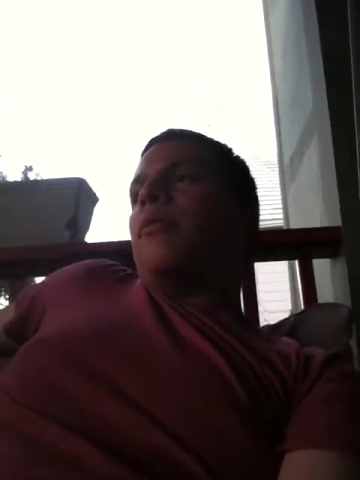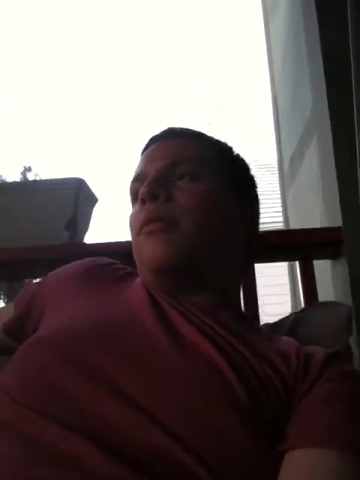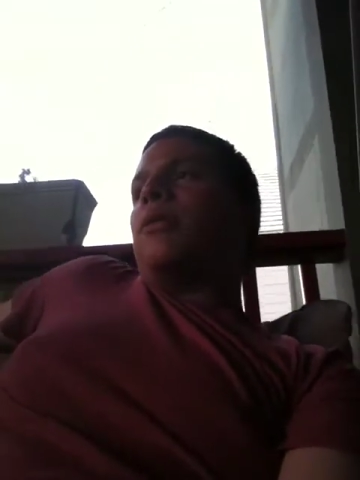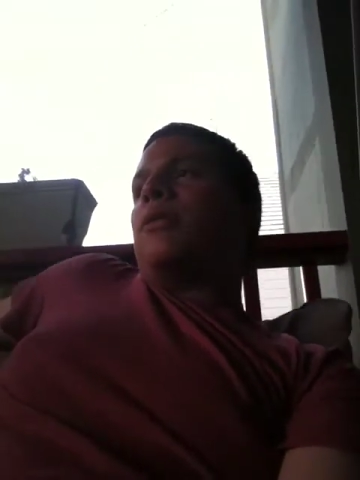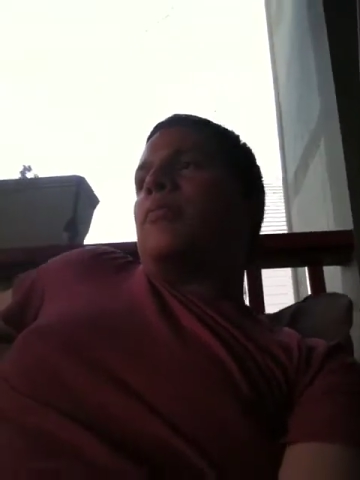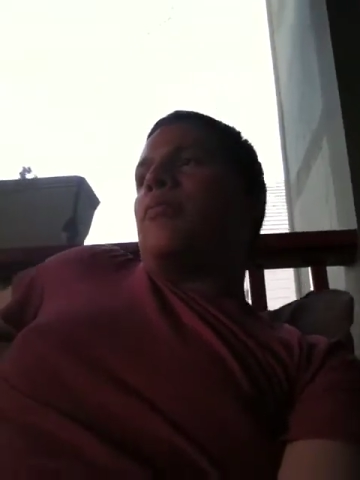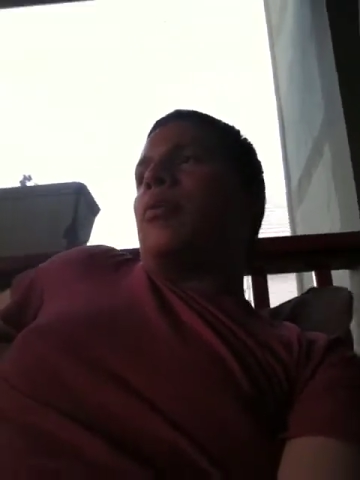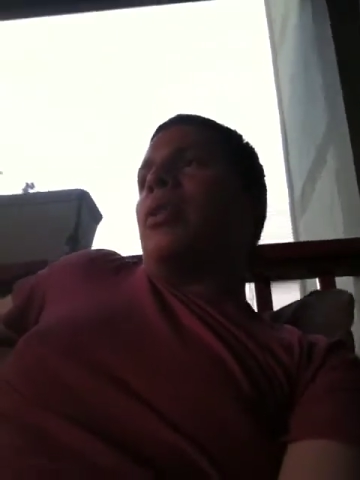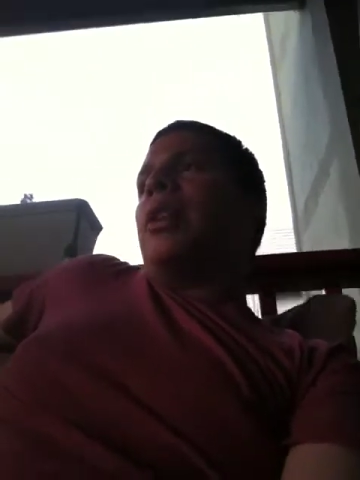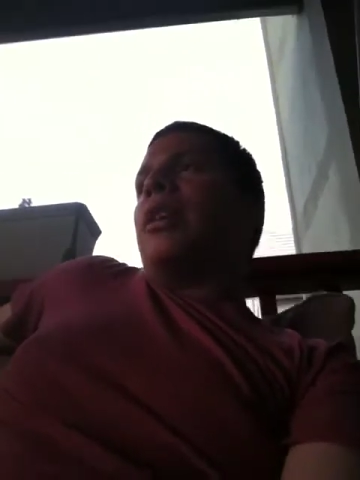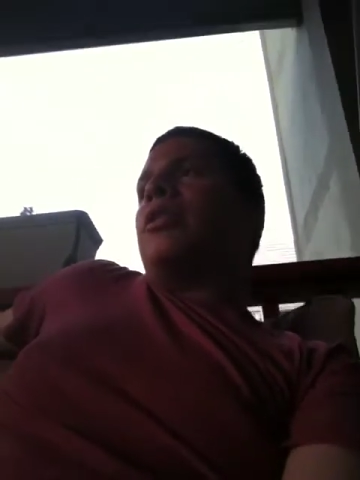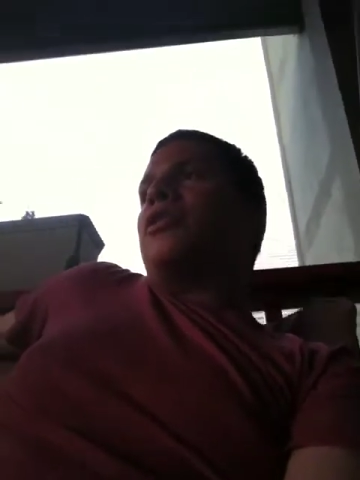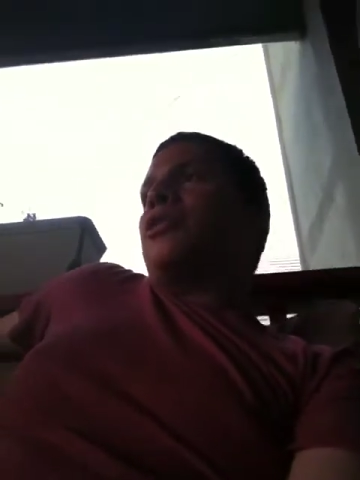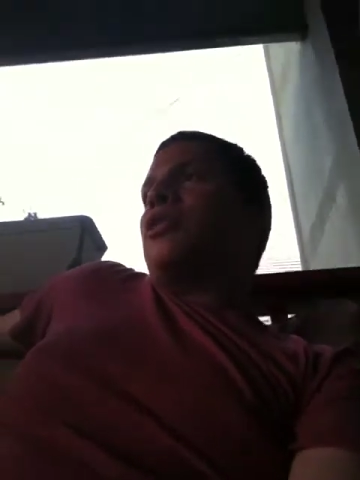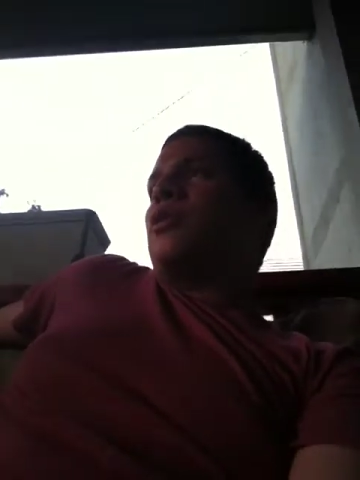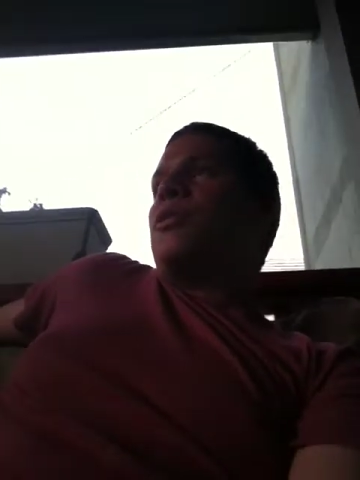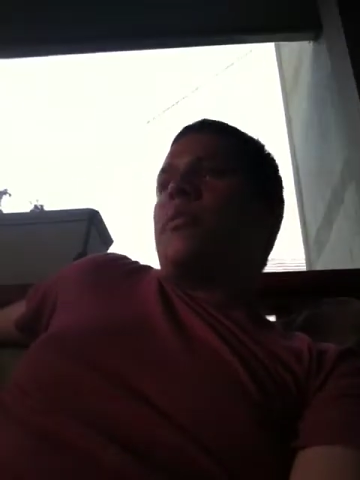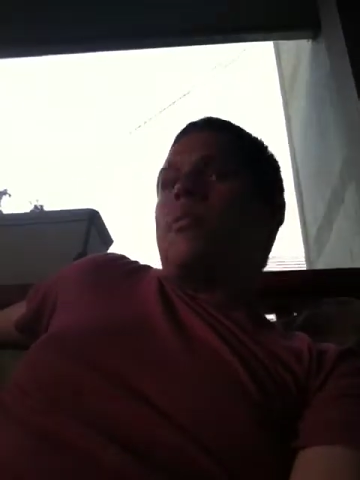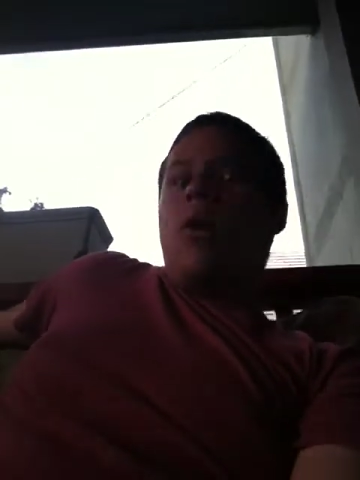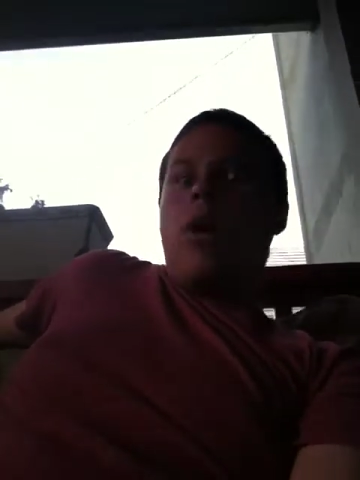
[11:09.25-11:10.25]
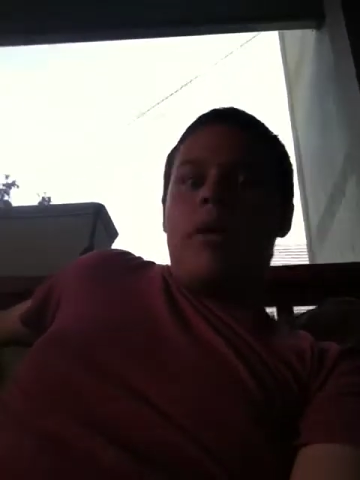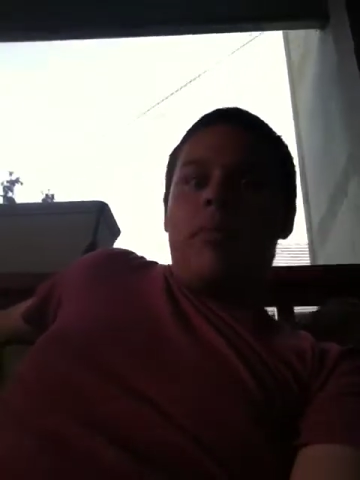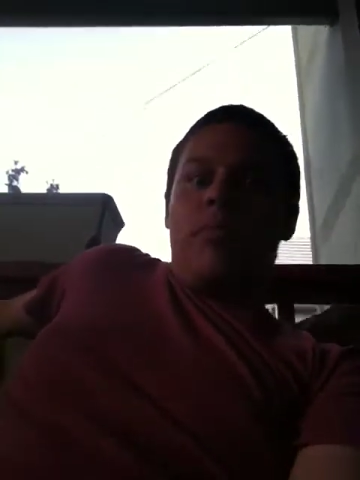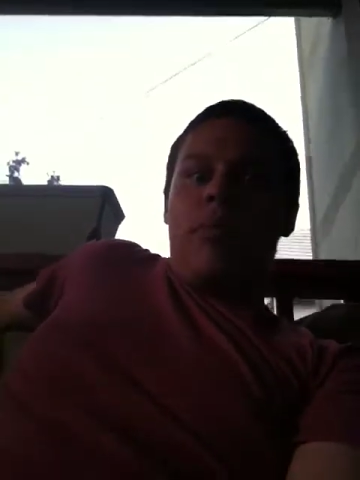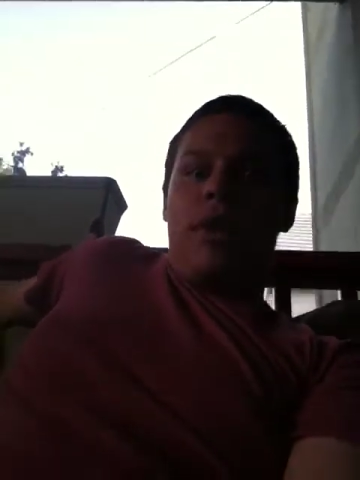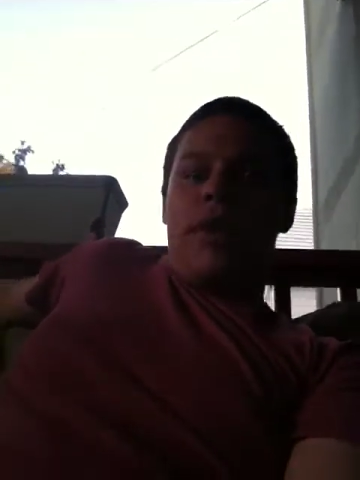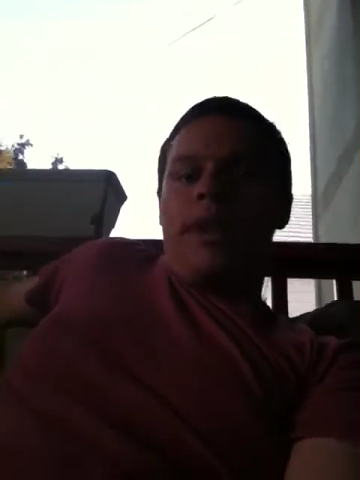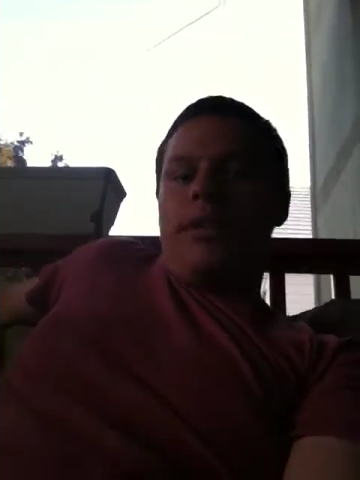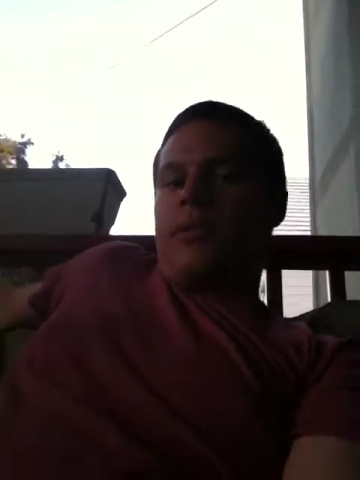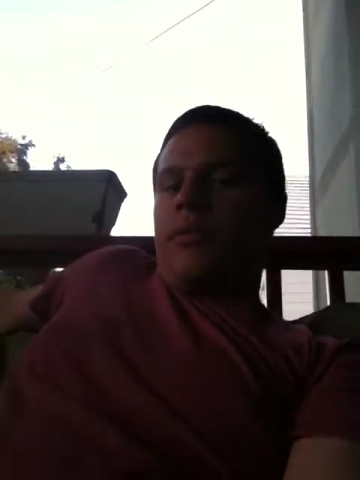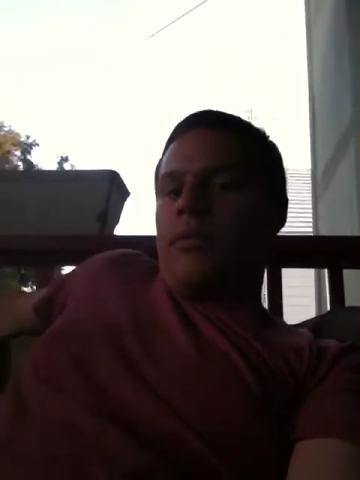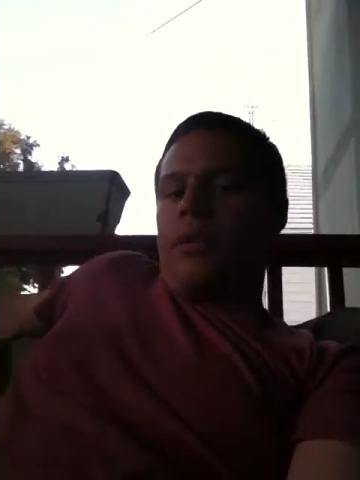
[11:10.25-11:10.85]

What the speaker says: Most players, smart players,